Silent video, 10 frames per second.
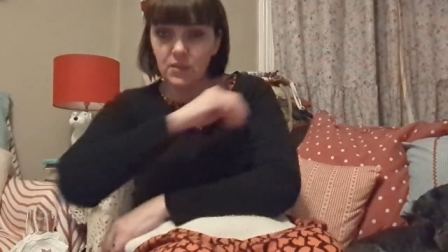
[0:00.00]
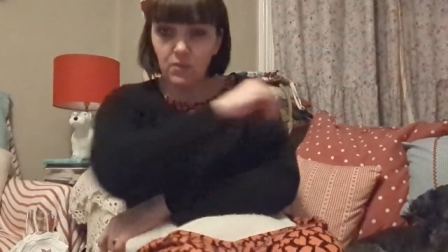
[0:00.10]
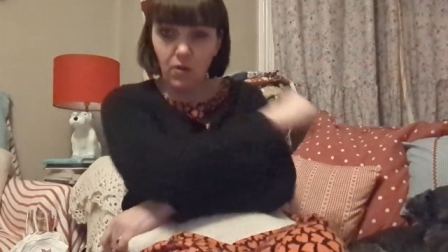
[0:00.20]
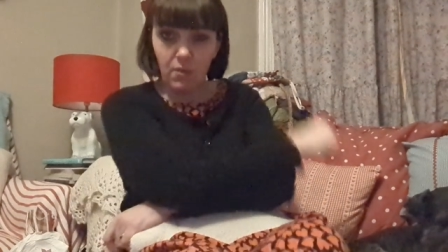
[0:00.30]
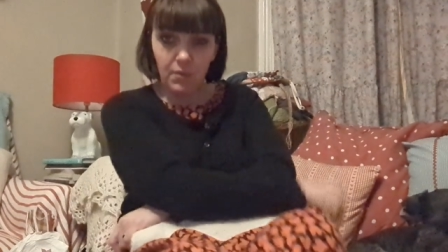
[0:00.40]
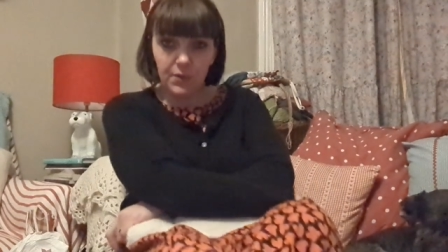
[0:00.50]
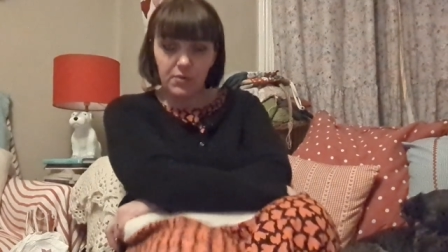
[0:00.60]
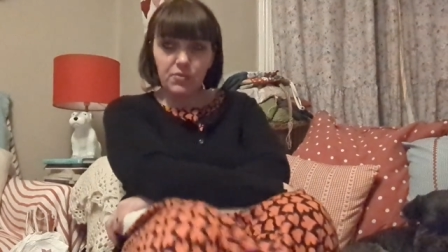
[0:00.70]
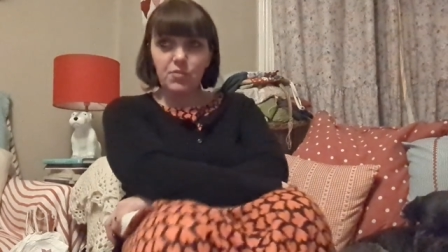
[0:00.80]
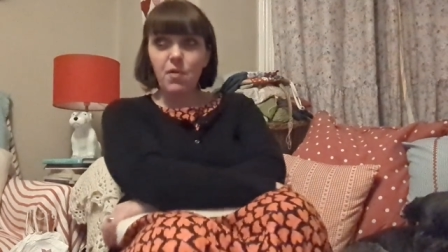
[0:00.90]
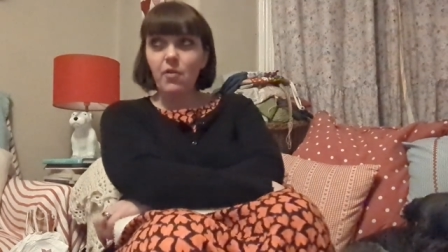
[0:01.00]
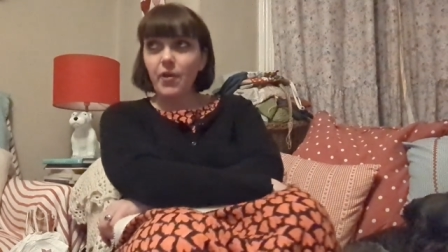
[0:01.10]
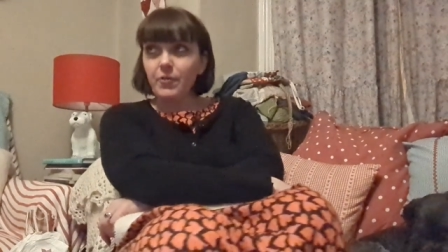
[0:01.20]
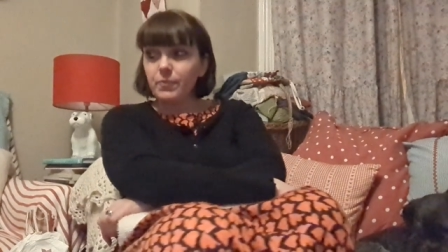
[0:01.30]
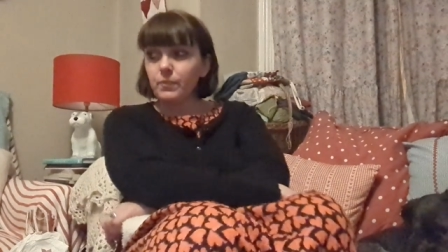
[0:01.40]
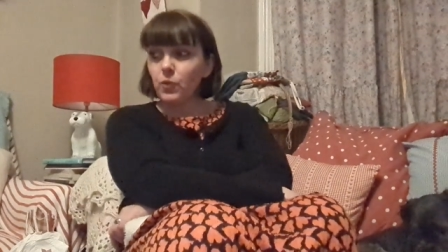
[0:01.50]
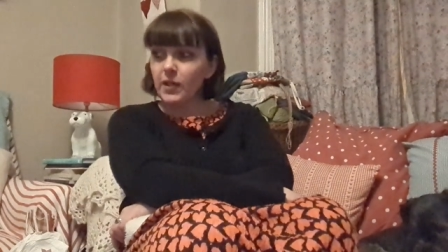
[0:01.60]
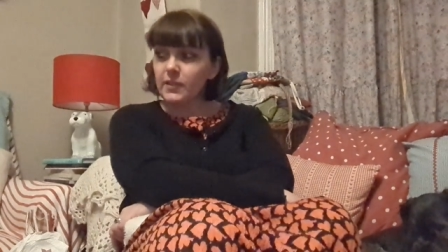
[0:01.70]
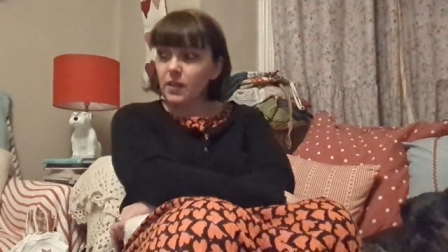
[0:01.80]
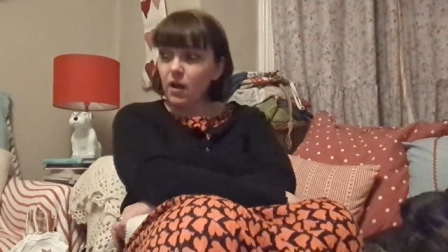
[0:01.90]
So what am I doing tomorrow?
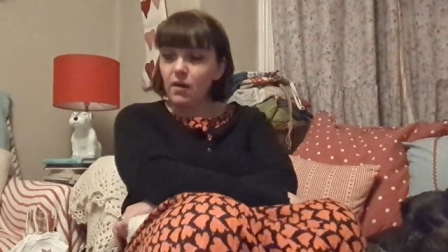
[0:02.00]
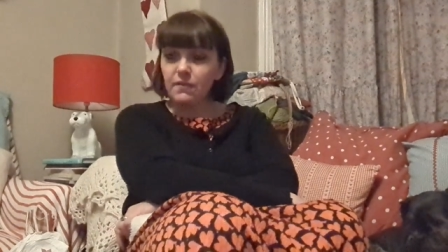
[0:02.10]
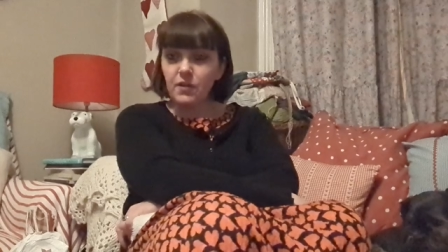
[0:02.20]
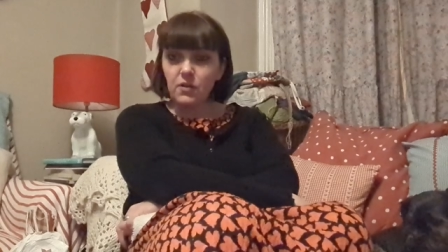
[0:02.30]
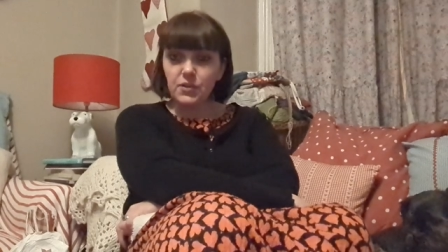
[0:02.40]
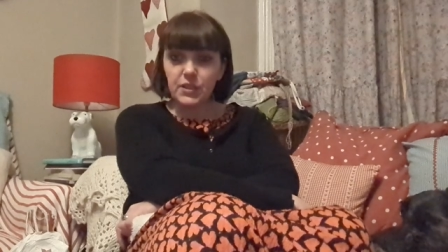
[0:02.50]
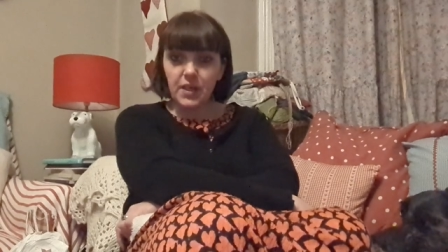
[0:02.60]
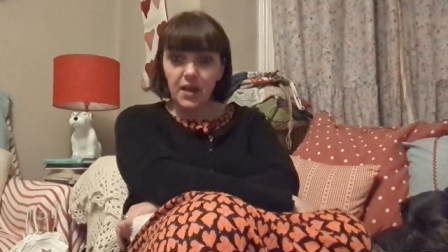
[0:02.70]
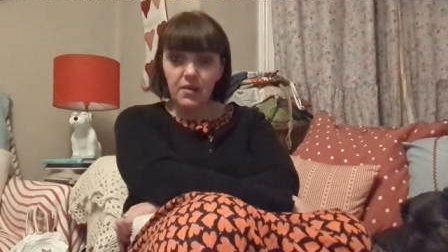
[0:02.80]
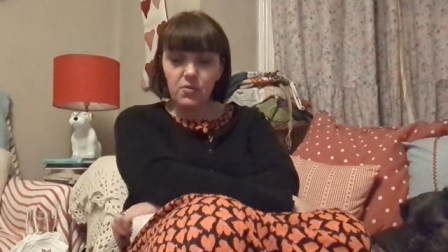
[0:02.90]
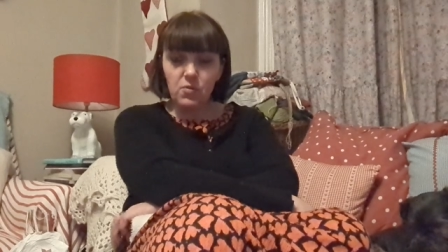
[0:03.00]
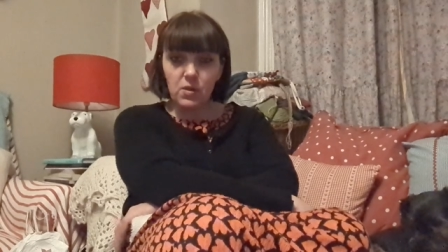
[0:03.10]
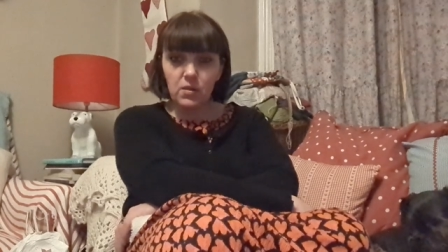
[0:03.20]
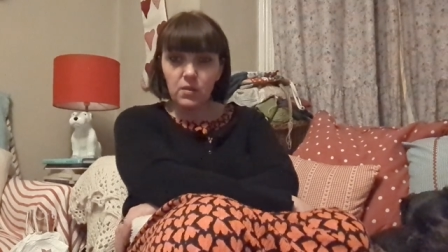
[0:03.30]
Well, I've got to go